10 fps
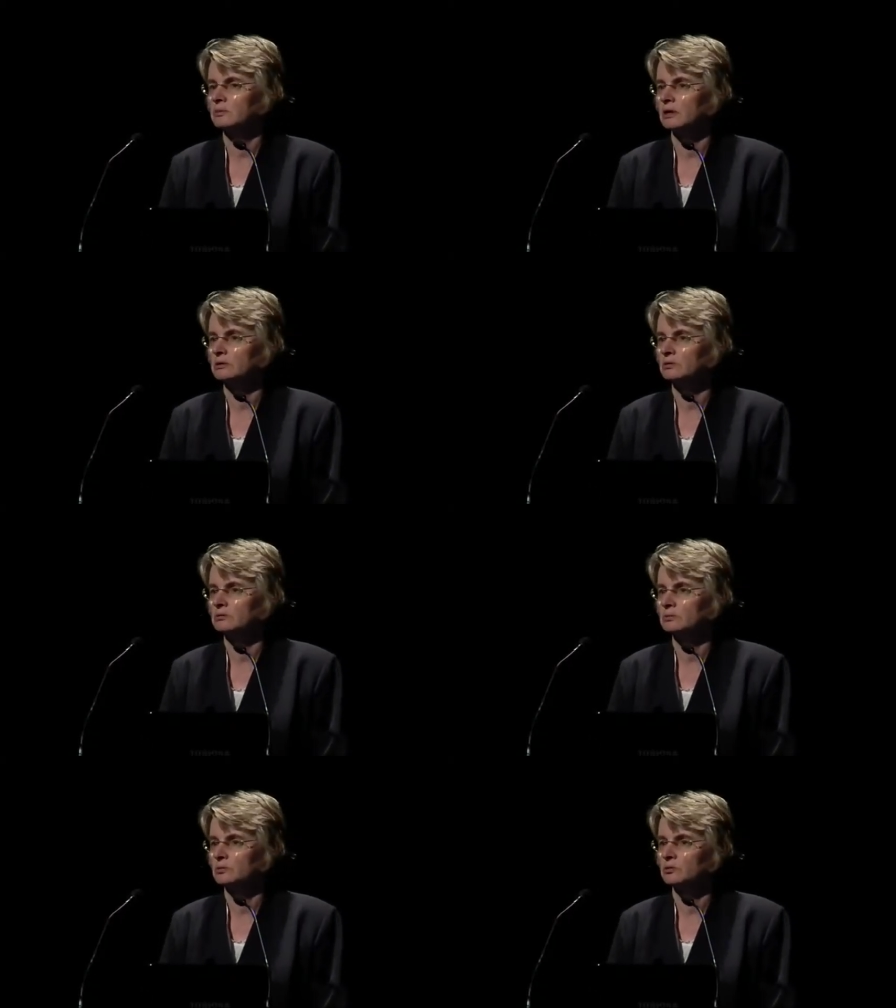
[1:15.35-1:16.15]
by
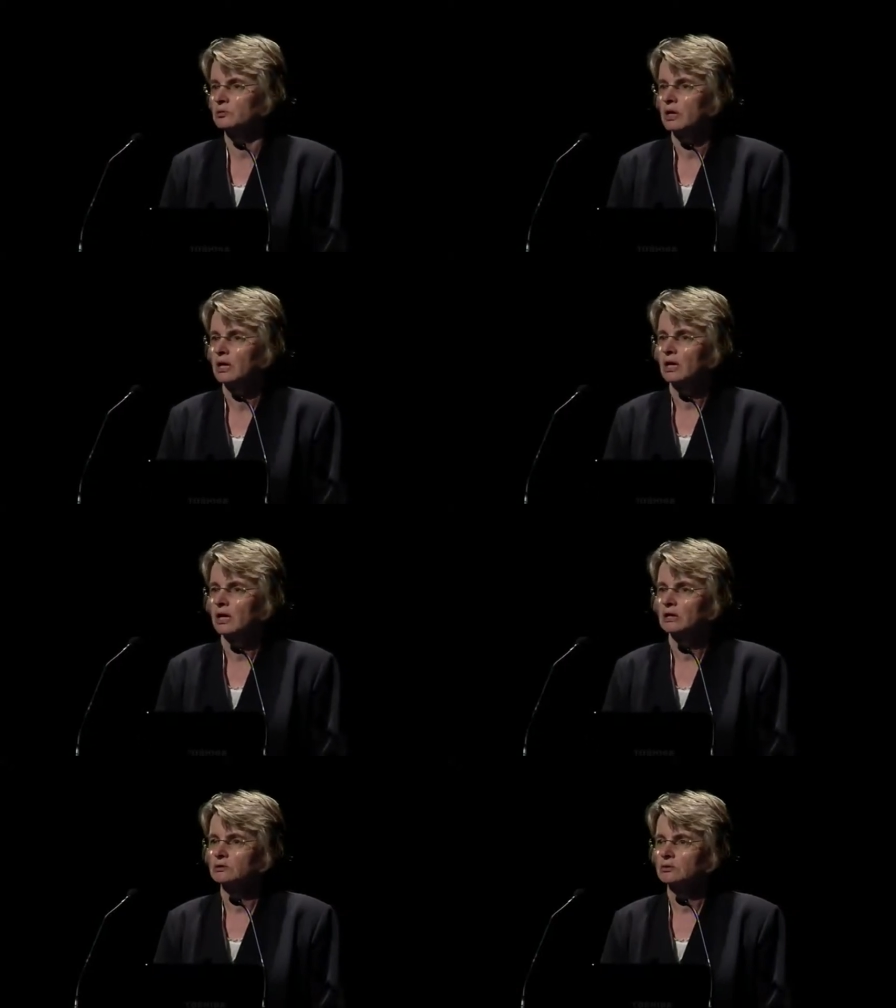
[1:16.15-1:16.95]
usable
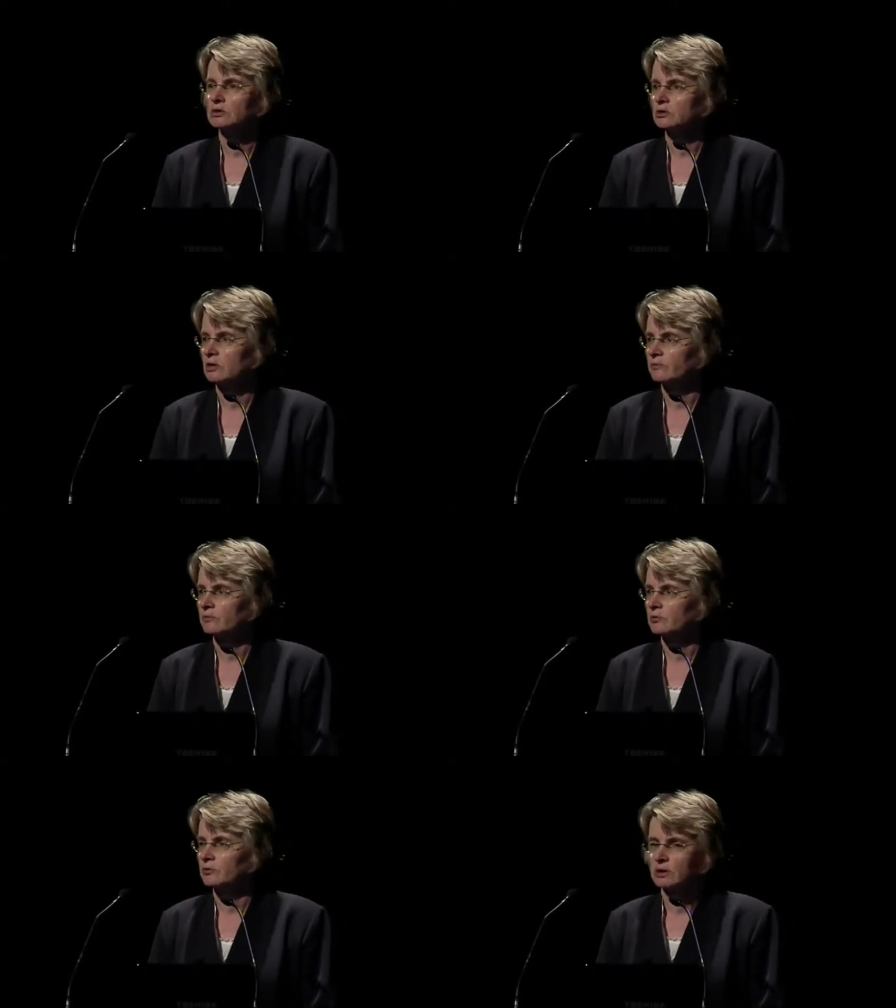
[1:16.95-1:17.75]
and
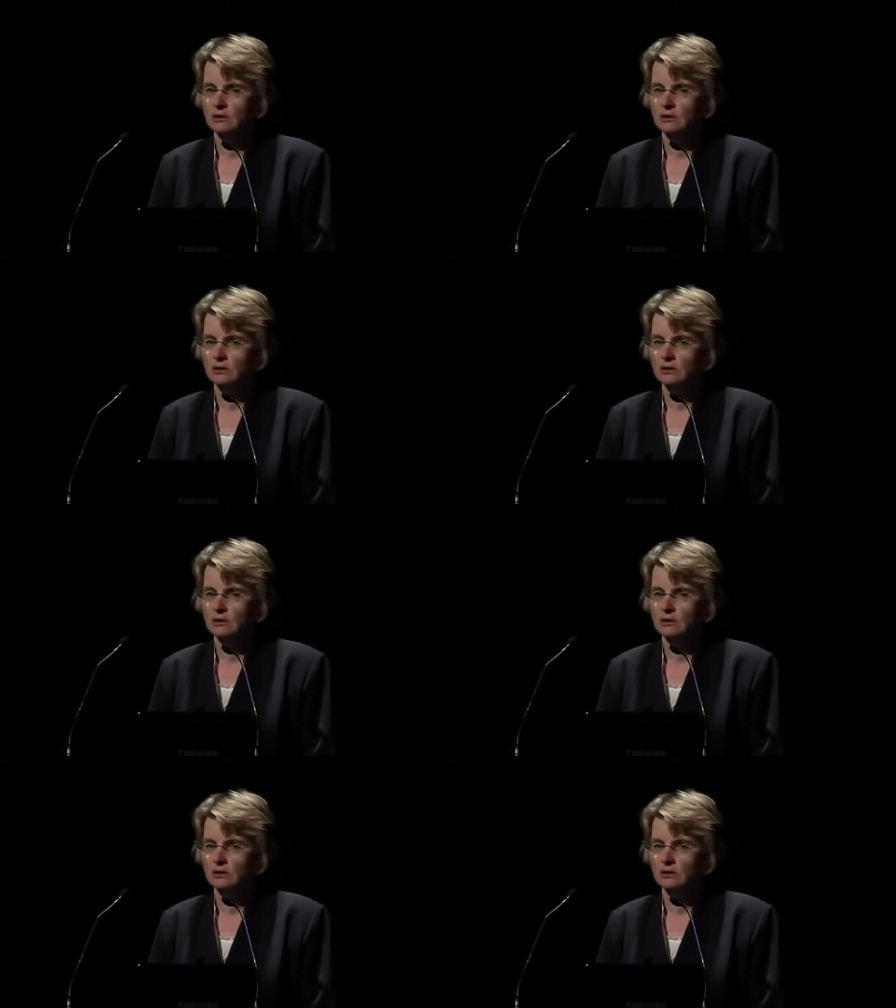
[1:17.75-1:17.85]
retrievable.